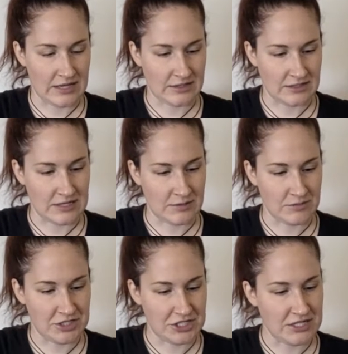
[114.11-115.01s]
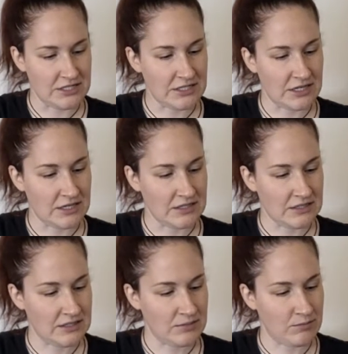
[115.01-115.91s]
Looks like magenta,
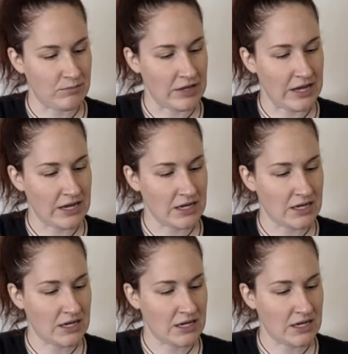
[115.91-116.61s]
black,